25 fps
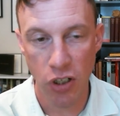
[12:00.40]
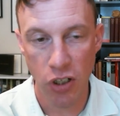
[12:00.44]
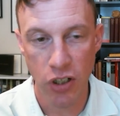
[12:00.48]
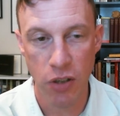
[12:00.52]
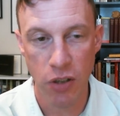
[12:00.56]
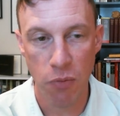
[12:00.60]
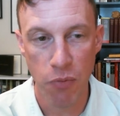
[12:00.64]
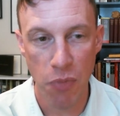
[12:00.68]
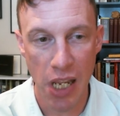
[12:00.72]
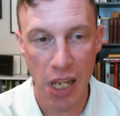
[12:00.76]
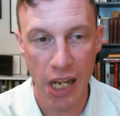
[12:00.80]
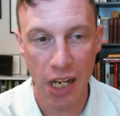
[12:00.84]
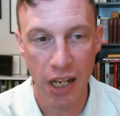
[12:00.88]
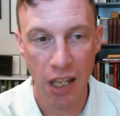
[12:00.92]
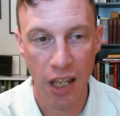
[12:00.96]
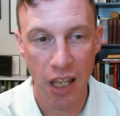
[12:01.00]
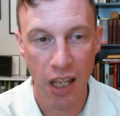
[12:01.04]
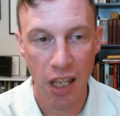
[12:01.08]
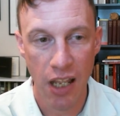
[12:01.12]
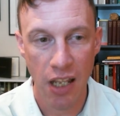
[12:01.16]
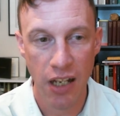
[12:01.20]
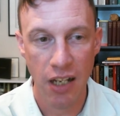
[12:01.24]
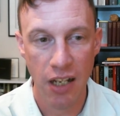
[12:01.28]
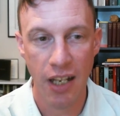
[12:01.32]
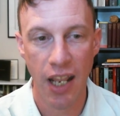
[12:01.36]
to make
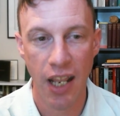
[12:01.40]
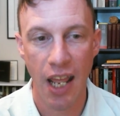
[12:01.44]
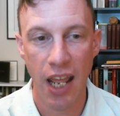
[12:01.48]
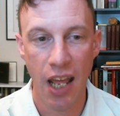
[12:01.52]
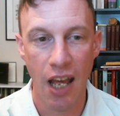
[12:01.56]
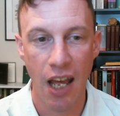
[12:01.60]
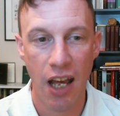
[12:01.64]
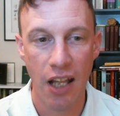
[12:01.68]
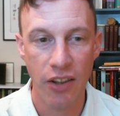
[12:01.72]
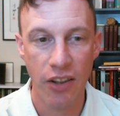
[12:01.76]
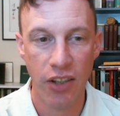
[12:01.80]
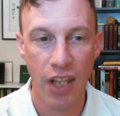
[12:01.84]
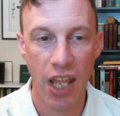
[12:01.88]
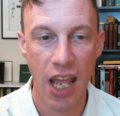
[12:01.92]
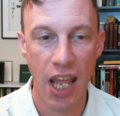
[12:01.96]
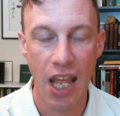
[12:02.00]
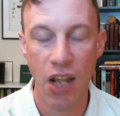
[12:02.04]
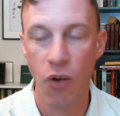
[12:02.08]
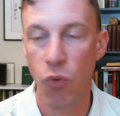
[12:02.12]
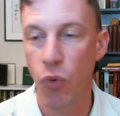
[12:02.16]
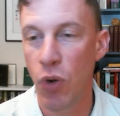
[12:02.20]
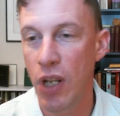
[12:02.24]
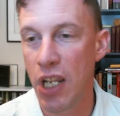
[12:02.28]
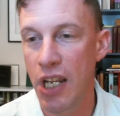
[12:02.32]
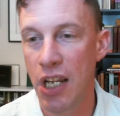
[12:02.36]
day on day,
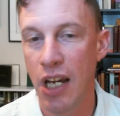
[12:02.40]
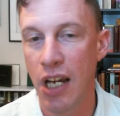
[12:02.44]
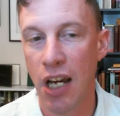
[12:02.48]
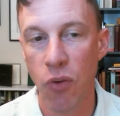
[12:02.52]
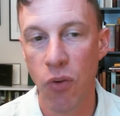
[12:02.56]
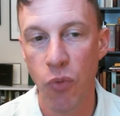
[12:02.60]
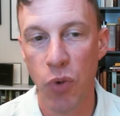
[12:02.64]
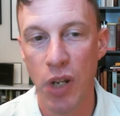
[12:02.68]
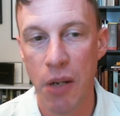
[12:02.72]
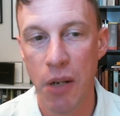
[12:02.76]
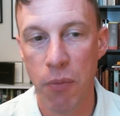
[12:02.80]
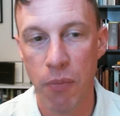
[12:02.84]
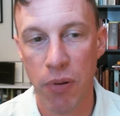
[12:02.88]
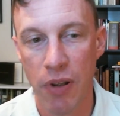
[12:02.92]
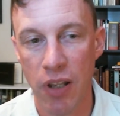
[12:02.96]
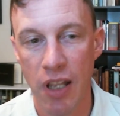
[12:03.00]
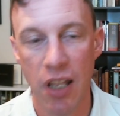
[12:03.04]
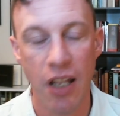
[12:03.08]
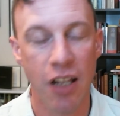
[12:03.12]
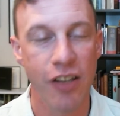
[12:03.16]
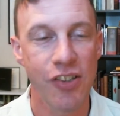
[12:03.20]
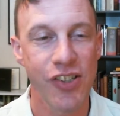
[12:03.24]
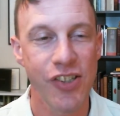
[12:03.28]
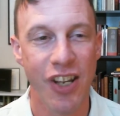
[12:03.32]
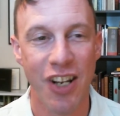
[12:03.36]
week on week
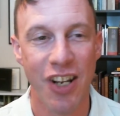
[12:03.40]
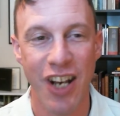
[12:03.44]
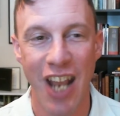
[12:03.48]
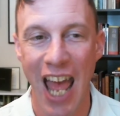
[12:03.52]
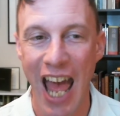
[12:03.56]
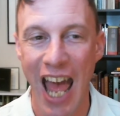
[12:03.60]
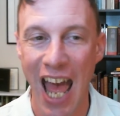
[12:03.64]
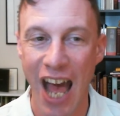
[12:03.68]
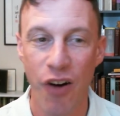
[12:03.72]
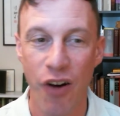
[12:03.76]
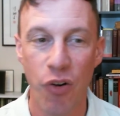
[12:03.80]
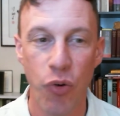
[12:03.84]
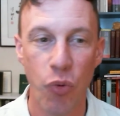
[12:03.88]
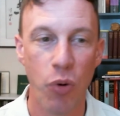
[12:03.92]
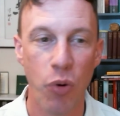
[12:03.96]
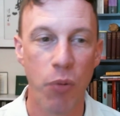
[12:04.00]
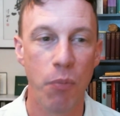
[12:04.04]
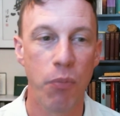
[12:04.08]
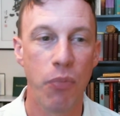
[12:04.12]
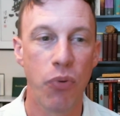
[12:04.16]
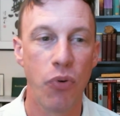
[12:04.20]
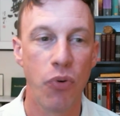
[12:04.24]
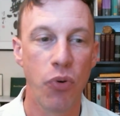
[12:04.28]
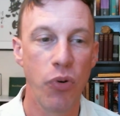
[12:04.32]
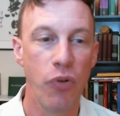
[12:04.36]
plans on how to
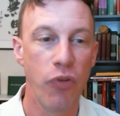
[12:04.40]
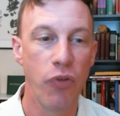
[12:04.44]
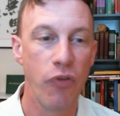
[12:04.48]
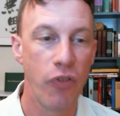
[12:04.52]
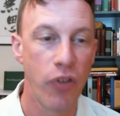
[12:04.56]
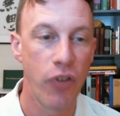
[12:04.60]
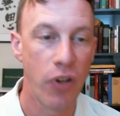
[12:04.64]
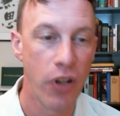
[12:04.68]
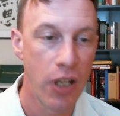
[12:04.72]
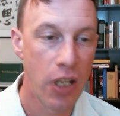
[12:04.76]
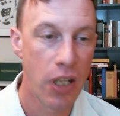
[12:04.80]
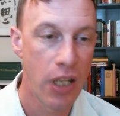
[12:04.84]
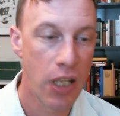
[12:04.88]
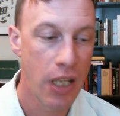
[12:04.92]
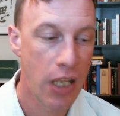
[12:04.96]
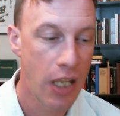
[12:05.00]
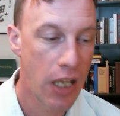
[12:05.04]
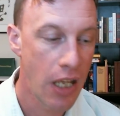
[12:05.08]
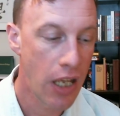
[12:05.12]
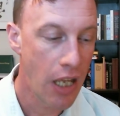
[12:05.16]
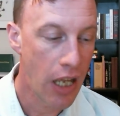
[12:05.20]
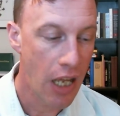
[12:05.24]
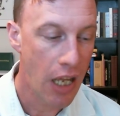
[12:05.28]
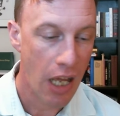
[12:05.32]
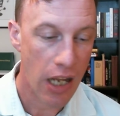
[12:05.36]
improve.
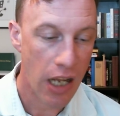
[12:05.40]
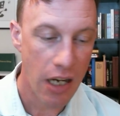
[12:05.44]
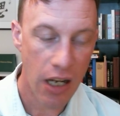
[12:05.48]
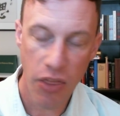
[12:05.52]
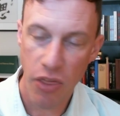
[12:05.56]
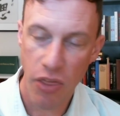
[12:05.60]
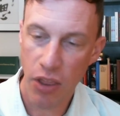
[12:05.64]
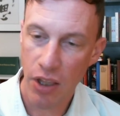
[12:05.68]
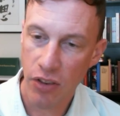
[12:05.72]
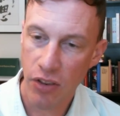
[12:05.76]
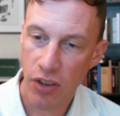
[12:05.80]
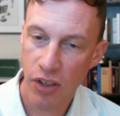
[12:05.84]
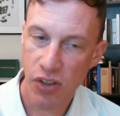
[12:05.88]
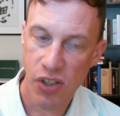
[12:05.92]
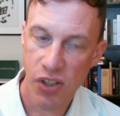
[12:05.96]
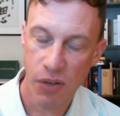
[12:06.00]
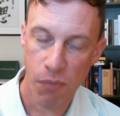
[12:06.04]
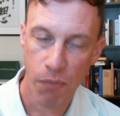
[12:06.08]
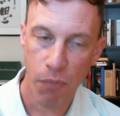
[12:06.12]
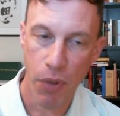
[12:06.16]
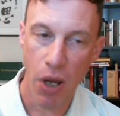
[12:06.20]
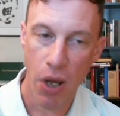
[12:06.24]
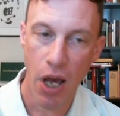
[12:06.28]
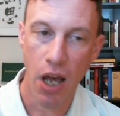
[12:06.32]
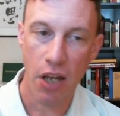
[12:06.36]
And I think this
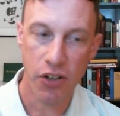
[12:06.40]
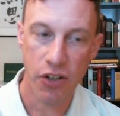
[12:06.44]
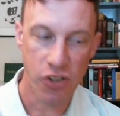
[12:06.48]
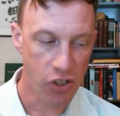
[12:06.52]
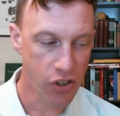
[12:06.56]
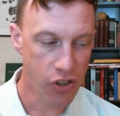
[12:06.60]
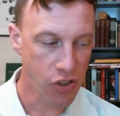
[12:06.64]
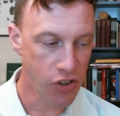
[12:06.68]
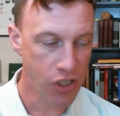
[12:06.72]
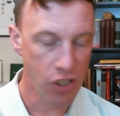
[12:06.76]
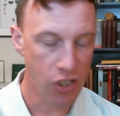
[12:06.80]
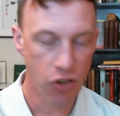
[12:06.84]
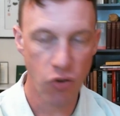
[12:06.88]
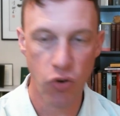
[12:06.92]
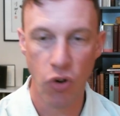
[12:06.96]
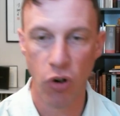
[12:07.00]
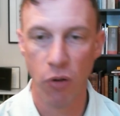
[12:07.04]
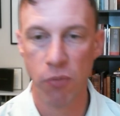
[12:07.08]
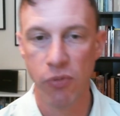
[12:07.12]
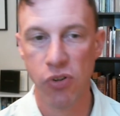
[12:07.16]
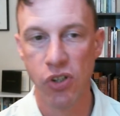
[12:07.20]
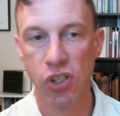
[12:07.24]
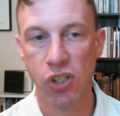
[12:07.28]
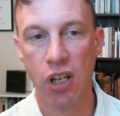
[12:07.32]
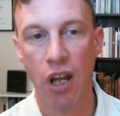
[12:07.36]
imposter syndrome
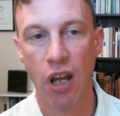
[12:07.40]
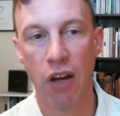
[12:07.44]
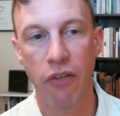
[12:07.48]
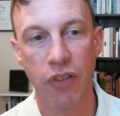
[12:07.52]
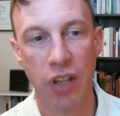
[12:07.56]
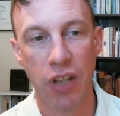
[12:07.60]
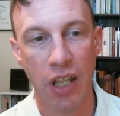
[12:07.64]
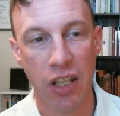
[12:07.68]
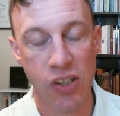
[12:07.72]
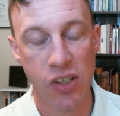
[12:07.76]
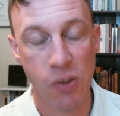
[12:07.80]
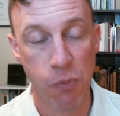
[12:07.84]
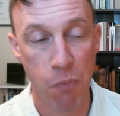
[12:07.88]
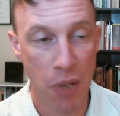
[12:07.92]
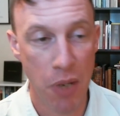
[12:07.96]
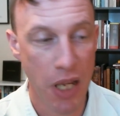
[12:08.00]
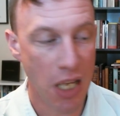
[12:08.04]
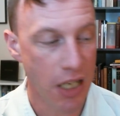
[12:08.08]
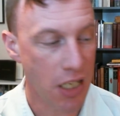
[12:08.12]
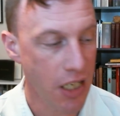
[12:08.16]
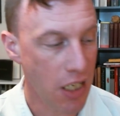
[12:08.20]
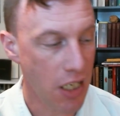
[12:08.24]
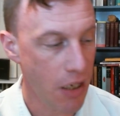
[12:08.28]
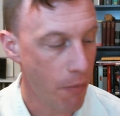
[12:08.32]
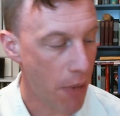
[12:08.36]
stuff gets
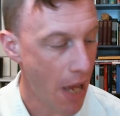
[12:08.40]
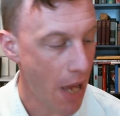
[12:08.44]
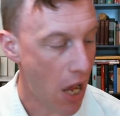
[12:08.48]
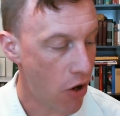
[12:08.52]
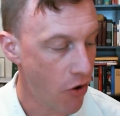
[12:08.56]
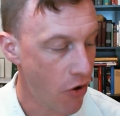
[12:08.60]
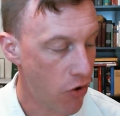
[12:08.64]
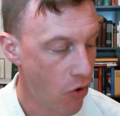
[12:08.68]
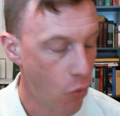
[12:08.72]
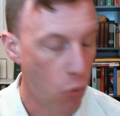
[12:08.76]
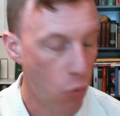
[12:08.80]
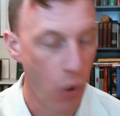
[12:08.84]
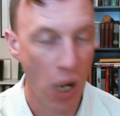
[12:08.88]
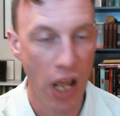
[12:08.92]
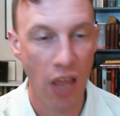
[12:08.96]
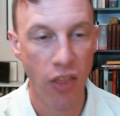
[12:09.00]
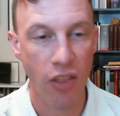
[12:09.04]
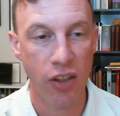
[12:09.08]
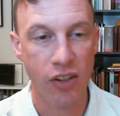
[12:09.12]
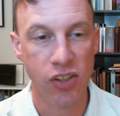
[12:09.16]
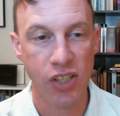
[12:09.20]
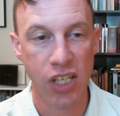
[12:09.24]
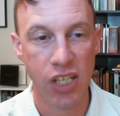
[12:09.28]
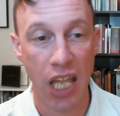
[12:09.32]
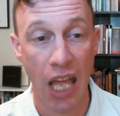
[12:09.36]
bandied about in a way
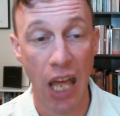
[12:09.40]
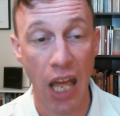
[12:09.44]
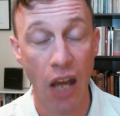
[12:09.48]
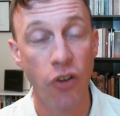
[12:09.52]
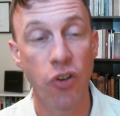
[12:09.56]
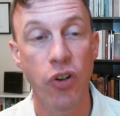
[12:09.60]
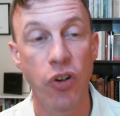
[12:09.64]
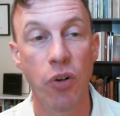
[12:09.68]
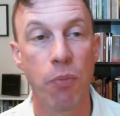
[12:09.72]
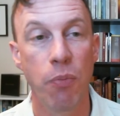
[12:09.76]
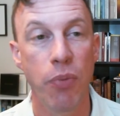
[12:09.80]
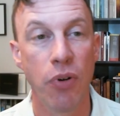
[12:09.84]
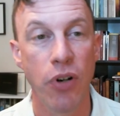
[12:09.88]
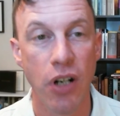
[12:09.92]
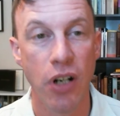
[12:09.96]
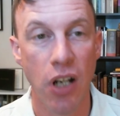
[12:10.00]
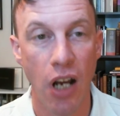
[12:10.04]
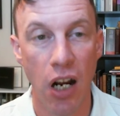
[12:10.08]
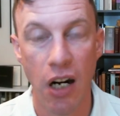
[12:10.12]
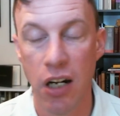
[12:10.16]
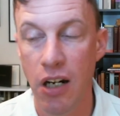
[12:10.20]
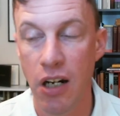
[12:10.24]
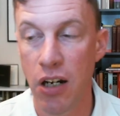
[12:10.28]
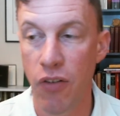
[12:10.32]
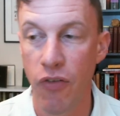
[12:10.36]
that's
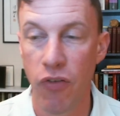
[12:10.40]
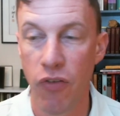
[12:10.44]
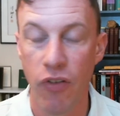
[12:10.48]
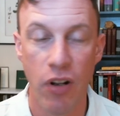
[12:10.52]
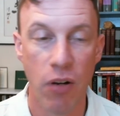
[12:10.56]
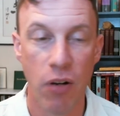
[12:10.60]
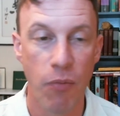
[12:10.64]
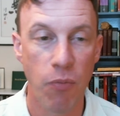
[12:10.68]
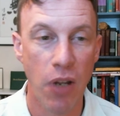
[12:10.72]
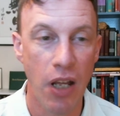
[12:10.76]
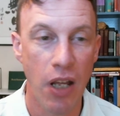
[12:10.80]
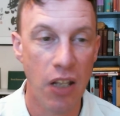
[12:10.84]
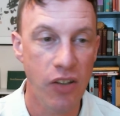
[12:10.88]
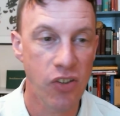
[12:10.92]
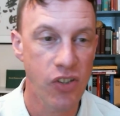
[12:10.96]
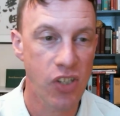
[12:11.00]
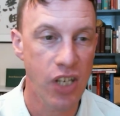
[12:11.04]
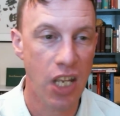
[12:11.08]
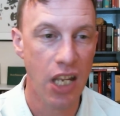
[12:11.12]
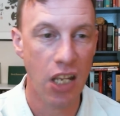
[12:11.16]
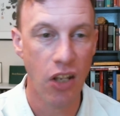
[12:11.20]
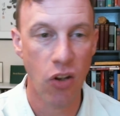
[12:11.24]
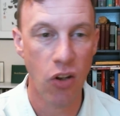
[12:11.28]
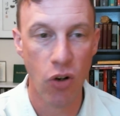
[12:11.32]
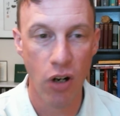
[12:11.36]
counterproductive. I'm not
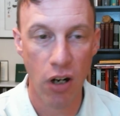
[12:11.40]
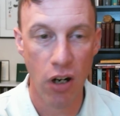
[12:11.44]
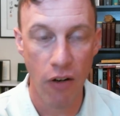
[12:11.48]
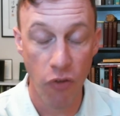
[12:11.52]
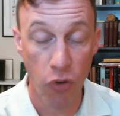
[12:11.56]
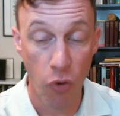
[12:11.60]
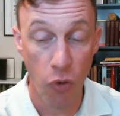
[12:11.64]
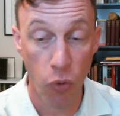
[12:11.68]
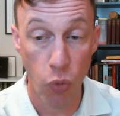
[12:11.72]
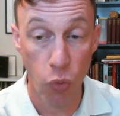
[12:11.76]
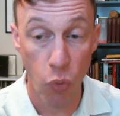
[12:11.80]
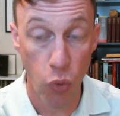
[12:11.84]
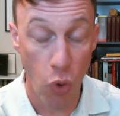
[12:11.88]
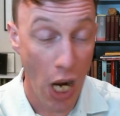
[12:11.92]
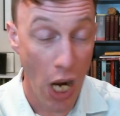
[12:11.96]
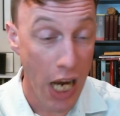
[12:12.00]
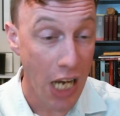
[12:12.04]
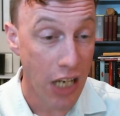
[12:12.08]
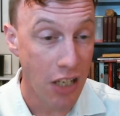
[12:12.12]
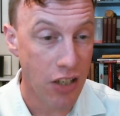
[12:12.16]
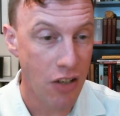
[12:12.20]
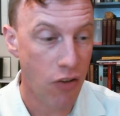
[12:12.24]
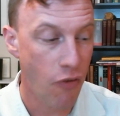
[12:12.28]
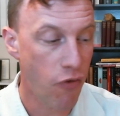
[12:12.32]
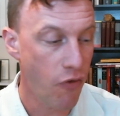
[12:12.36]
saying you don't have the
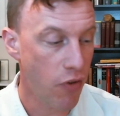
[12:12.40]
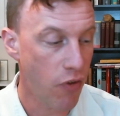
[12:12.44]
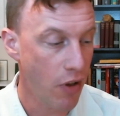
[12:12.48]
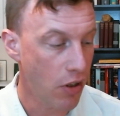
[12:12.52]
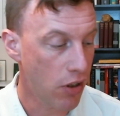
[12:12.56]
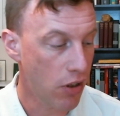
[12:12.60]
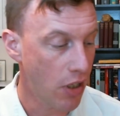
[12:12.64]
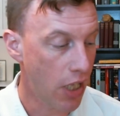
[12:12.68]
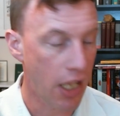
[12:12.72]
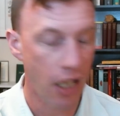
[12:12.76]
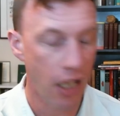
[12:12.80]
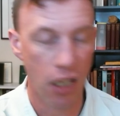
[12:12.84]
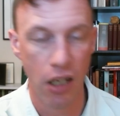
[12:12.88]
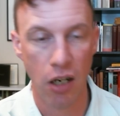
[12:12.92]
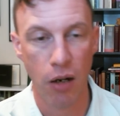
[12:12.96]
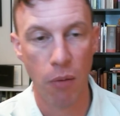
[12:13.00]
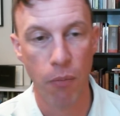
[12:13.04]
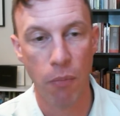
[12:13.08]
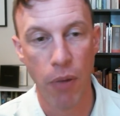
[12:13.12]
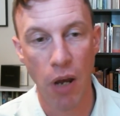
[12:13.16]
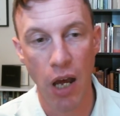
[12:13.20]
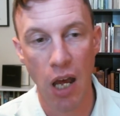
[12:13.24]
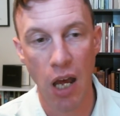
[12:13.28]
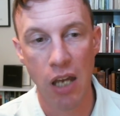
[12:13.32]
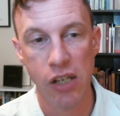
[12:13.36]
right to feel like an
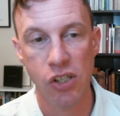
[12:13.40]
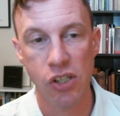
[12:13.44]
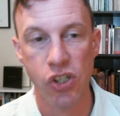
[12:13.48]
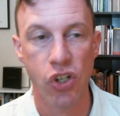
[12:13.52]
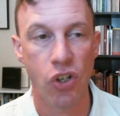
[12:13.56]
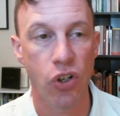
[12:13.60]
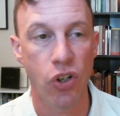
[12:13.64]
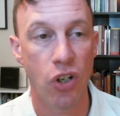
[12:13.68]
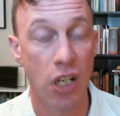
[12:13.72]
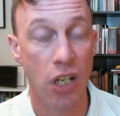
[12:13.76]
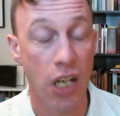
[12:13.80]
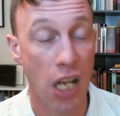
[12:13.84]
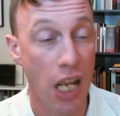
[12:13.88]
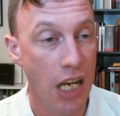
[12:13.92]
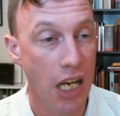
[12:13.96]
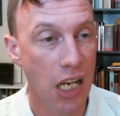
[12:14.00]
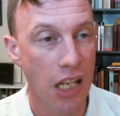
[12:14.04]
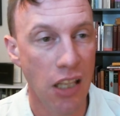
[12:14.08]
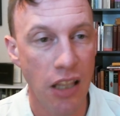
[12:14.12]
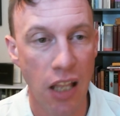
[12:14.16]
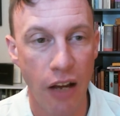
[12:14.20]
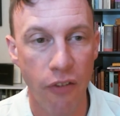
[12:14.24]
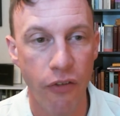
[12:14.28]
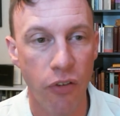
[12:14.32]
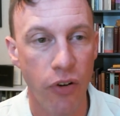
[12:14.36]
imposter at any
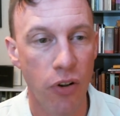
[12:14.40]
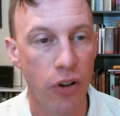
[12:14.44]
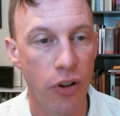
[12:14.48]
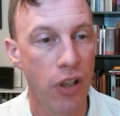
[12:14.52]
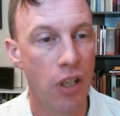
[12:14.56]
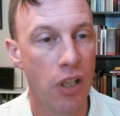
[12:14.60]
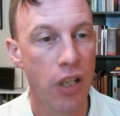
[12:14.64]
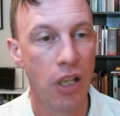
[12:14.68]
level.